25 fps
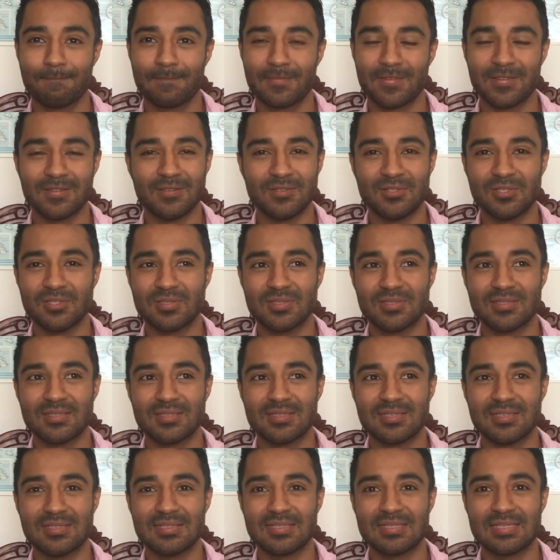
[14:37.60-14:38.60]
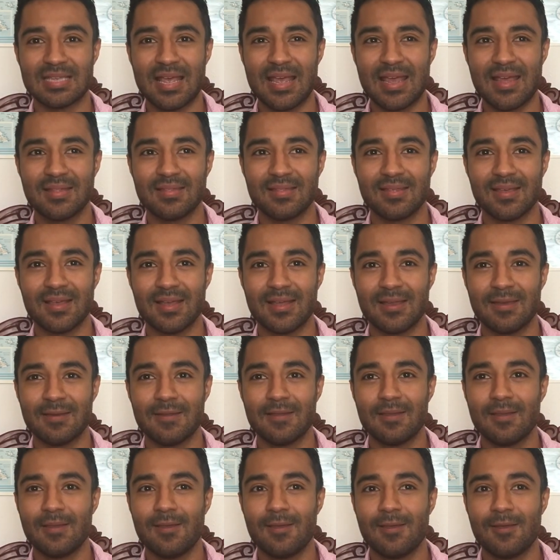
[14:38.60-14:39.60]
It's sad that
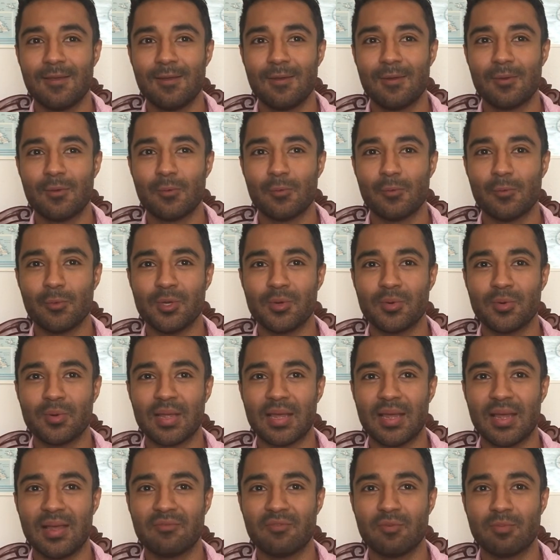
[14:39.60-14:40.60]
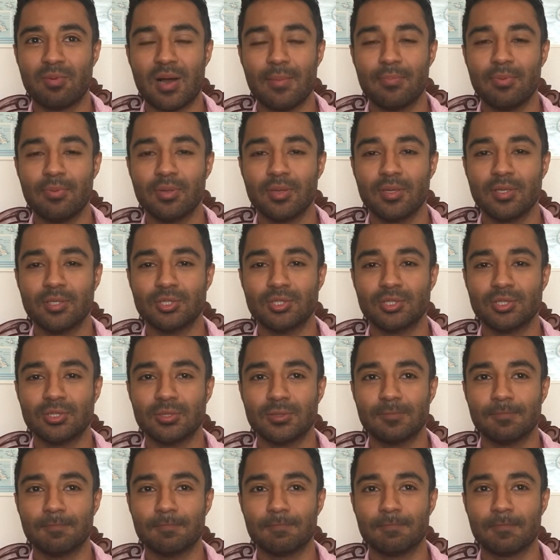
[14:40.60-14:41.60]
we don't have a
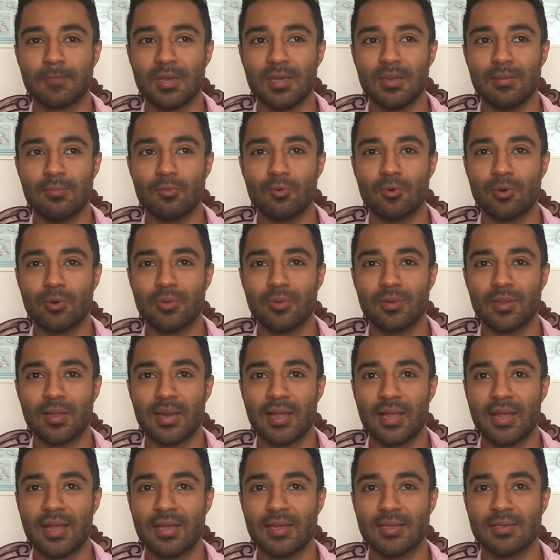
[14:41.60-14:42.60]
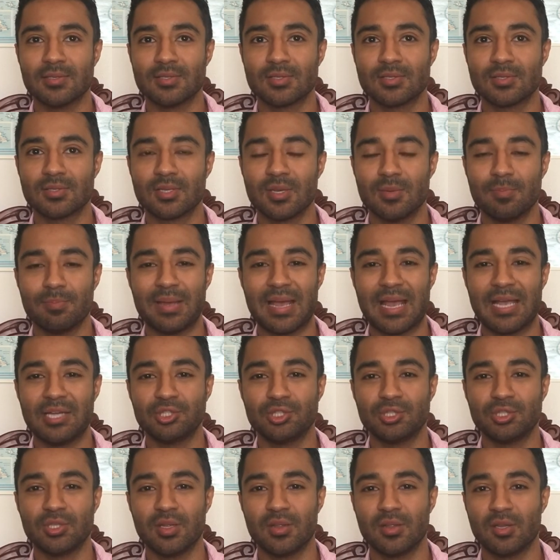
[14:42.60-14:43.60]
population anymore that has
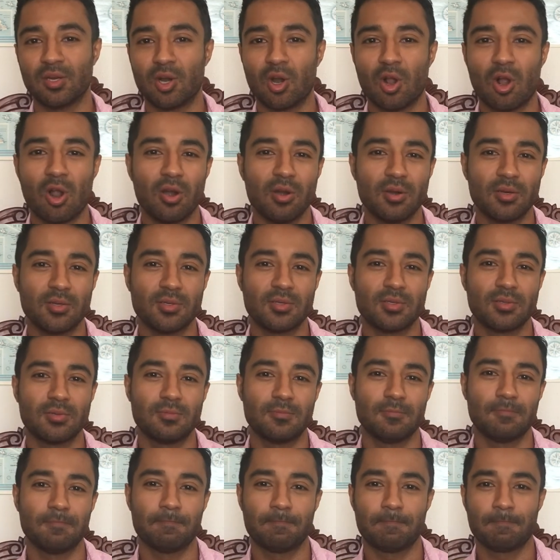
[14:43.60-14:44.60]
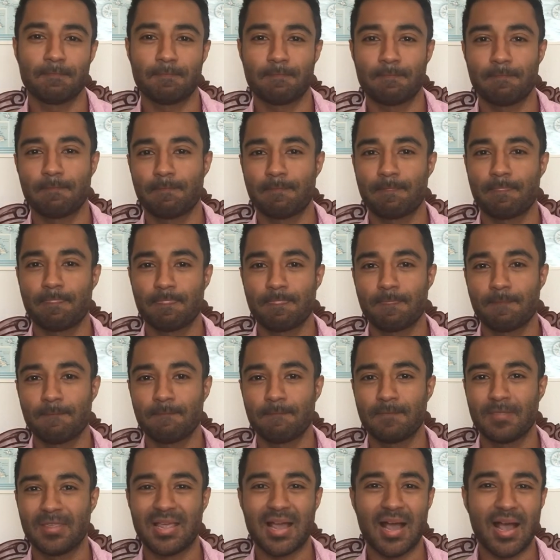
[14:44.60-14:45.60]
compassion in their heart,
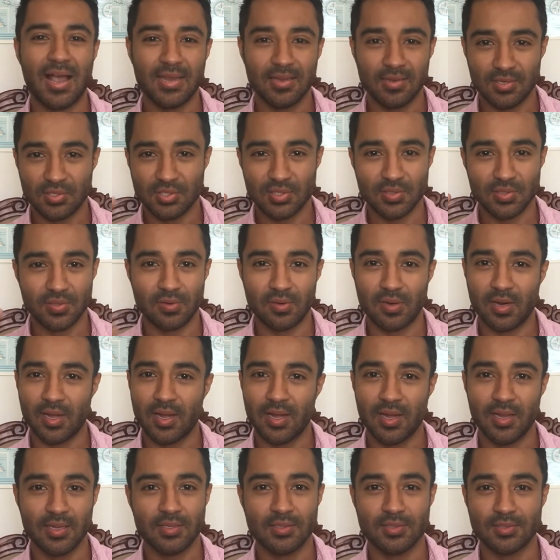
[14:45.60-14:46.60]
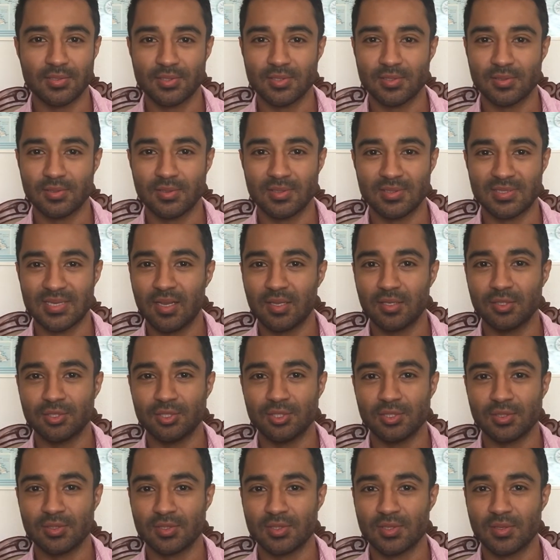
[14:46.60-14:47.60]
kindness in their eyes, and
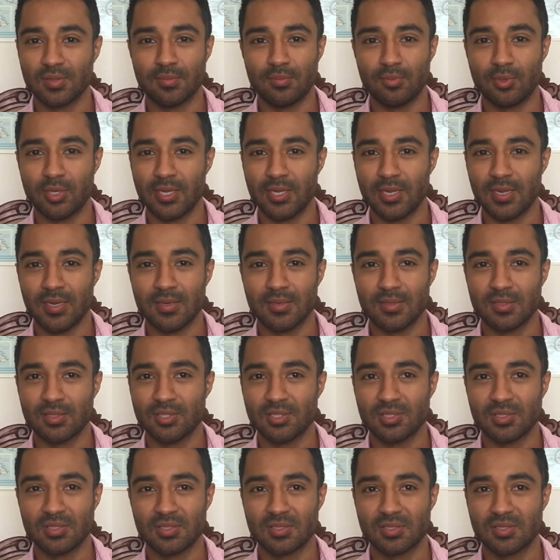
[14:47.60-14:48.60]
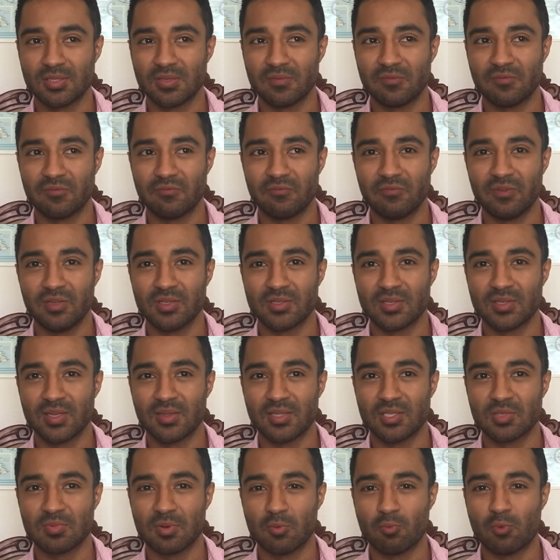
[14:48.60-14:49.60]
intelligence in their brain. It's just, it feels like
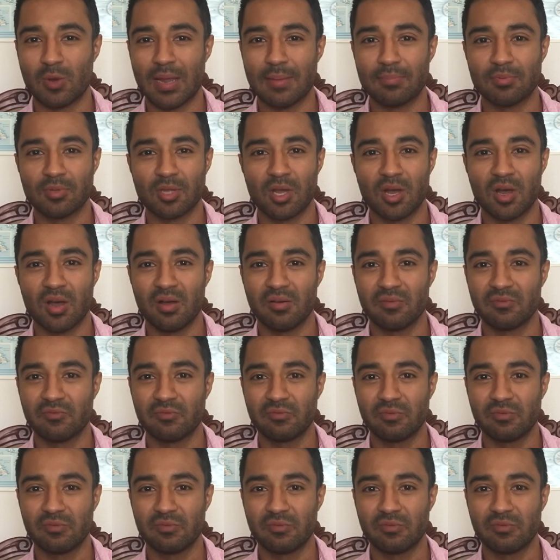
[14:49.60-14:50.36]
it's been wiped off.